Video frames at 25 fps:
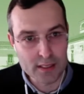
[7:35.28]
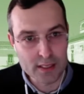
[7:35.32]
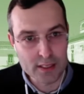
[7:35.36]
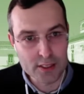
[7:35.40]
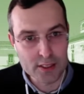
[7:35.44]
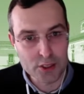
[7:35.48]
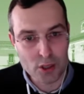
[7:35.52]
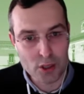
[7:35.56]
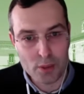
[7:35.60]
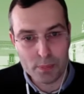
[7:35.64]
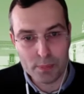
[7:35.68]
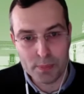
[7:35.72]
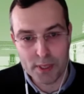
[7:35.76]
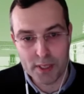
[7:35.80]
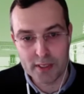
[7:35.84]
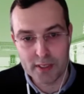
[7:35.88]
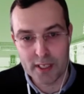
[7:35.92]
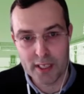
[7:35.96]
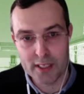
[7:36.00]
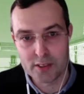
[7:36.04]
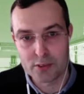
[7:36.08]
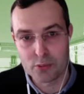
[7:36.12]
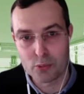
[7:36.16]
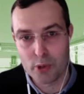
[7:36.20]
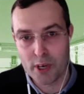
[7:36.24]
topic
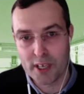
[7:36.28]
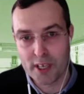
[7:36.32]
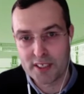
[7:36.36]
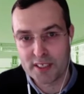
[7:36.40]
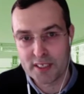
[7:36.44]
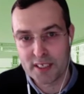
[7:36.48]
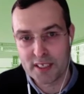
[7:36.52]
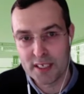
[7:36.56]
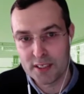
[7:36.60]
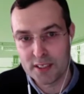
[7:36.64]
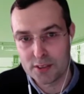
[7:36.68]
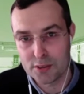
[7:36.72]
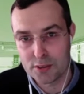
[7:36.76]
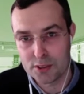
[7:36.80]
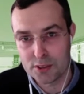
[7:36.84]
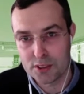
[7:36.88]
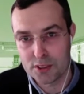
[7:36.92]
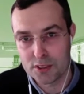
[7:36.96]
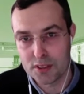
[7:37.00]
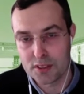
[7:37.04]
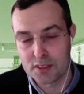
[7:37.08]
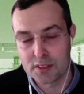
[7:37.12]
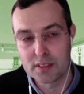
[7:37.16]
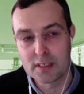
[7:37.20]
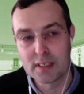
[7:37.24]
that raises interest
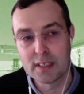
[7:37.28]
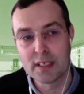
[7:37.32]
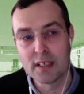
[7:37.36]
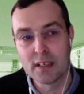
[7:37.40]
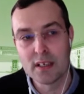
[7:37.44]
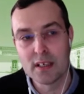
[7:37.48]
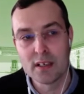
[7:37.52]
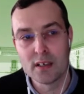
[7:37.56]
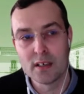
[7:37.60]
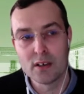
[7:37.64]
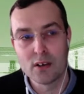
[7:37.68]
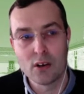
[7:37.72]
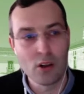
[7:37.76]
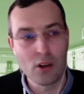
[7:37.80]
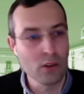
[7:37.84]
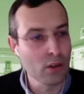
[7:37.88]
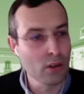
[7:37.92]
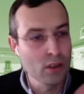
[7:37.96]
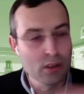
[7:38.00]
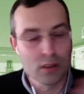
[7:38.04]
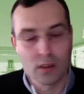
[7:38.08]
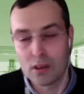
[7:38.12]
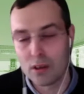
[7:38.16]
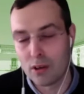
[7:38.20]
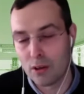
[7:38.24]

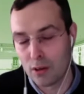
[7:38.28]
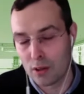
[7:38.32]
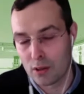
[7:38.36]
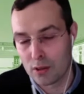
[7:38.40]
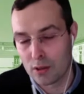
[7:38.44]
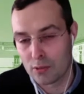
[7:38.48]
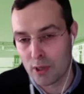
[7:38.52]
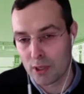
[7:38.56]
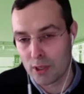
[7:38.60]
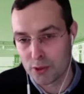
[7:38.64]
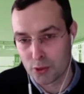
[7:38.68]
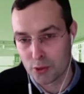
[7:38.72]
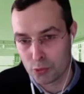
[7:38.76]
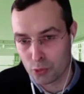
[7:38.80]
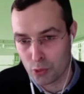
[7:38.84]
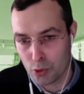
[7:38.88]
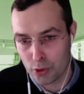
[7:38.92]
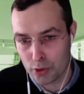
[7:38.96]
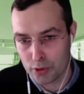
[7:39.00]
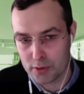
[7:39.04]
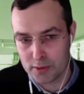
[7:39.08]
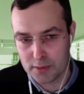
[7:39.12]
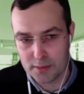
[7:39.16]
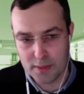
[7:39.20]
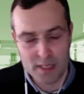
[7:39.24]
all around the
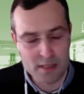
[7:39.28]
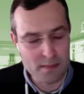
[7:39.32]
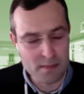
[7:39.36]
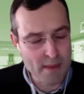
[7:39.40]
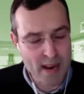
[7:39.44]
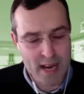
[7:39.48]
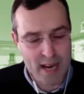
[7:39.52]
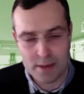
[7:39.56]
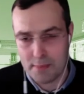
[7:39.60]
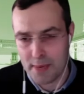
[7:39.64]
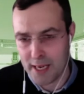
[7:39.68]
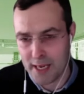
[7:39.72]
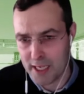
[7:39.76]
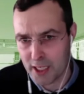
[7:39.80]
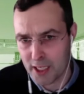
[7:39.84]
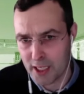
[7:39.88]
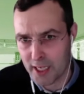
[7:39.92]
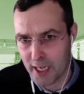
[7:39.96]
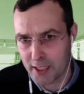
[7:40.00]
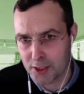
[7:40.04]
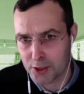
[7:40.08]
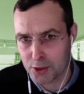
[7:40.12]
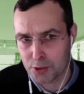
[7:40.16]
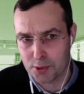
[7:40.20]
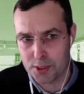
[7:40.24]
world in many
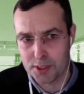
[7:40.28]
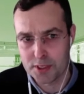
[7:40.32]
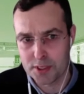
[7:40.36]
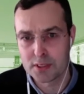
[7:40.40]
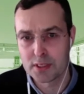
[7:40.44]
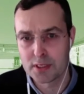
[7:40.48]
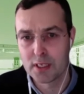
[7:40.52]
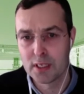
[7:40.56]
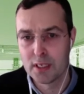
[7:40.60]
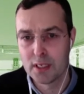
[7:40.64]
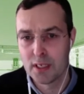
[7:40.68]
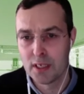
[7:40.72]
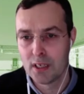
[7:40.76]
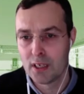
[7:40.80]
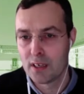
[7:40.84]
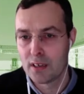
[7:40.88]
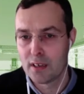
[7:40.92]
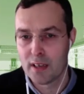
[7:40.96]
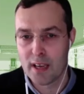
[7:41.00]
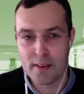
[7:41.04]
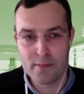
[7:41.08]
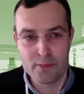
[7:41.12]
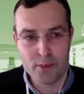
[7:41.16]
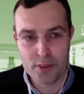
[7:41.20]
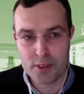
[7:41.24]
countries.
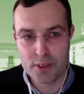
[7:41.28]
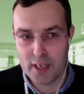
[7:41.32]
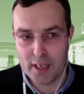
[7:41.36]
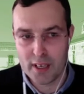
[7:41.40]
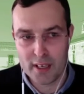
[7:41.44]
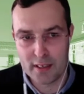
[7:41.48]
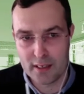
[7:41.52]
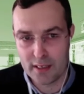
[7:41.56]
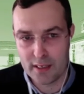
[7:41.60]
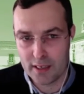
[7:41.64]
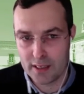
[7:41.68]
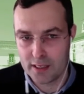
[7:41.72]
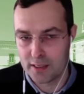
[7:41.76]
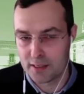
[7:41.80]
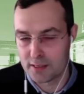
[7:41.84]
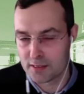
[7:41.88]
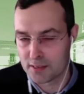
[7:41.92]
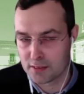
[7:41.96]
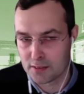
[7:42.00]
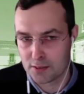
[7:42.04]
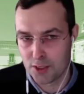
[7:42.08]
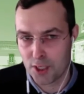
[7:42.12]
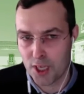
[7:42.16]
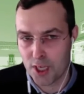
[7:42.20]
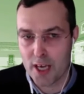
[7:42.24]
Every day there is
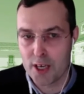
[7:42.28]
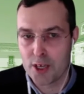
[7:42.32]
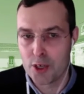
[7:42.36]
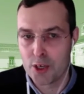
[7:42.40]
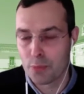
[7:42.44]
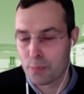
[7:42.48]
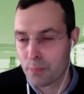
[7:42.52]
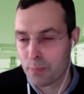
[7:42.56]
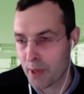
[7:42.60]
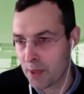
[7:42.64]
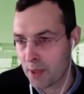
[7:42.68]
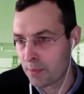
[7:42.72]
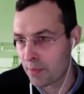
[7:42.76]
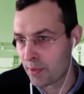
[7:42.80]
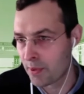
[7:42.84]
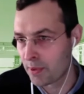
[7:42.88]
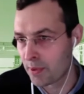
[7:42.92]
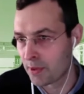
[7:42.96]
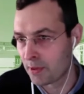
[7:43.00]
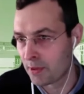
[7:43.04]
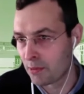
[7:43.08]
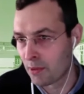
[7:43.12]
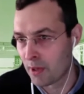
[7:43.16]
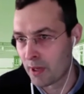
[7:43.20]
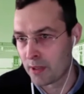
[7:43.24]
a new paper
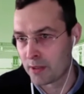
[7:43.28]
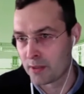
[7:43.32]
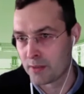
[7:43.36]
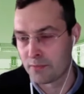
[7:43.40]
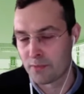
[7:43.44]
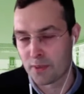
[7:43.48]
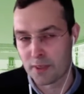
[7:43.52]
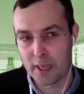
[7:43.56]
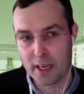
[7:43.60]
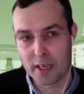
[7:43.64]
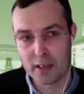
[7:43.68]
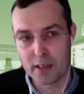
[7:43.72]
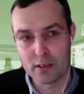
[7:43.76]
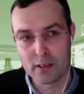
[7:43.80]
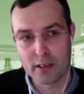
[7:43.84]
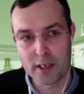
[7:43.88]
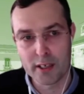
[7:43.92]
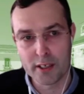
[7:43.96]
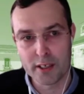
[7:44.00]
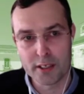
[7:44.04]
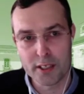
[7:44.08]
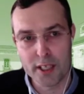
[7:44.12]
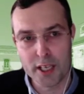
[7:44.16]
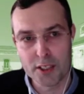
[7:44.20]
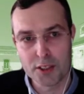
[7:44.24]
around vernacular
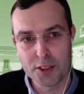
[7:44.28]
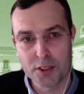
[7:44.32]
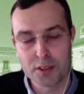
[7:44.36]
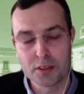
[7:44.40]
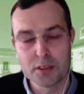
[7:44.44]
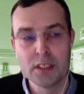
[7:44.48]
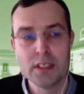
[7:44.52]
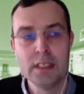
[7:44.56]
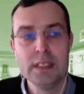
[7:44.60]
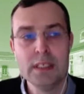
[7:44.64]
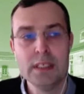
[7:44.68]
architecture,